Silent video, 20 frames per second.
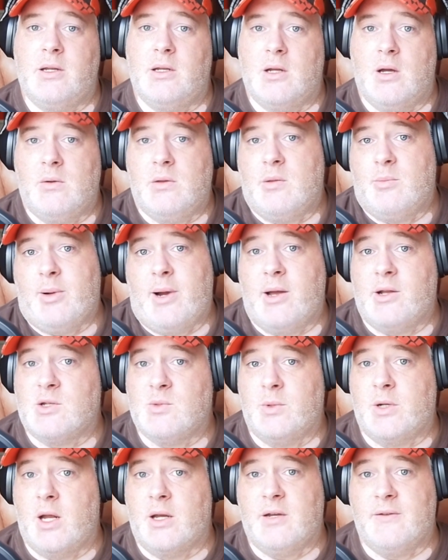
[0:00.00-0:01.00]
the Browns
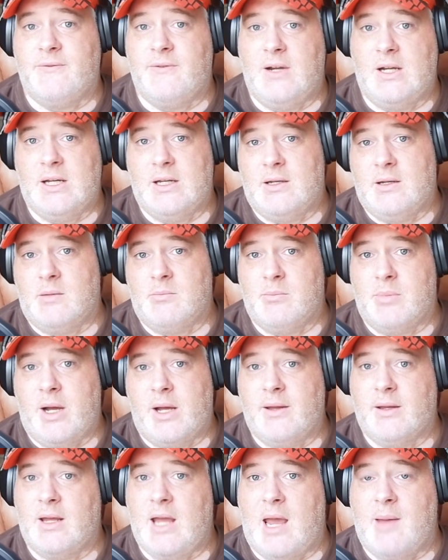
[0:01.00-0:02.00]
went undefeated, and
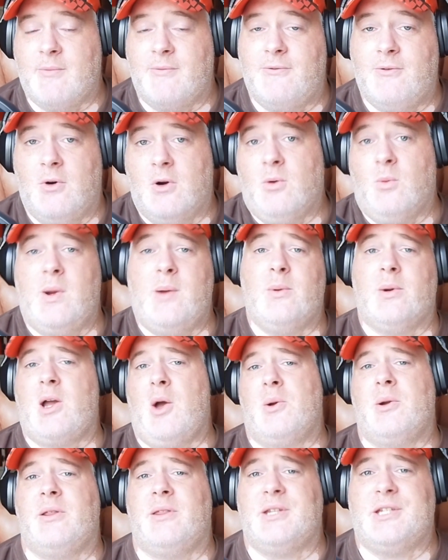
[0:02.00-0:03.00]
by game 4, we were
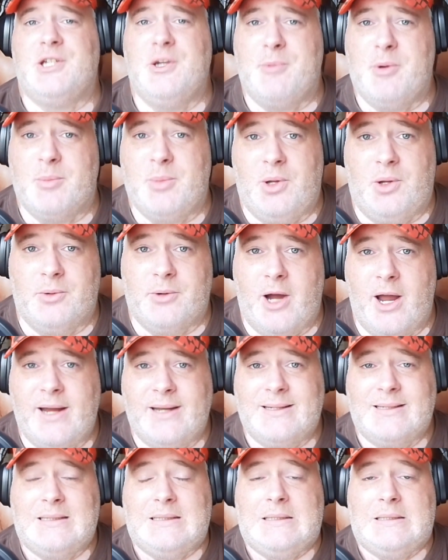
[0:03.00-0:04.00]
going to the Super Bowl,
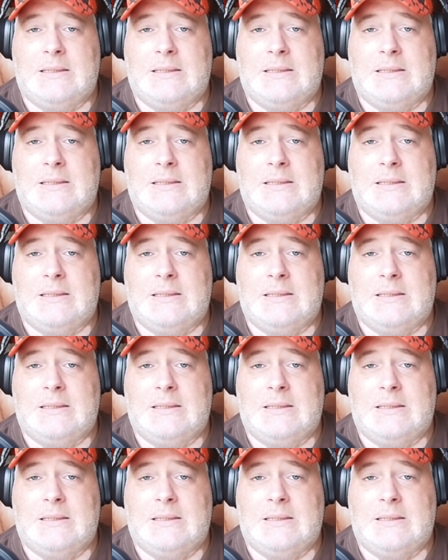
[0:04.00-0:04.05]
right?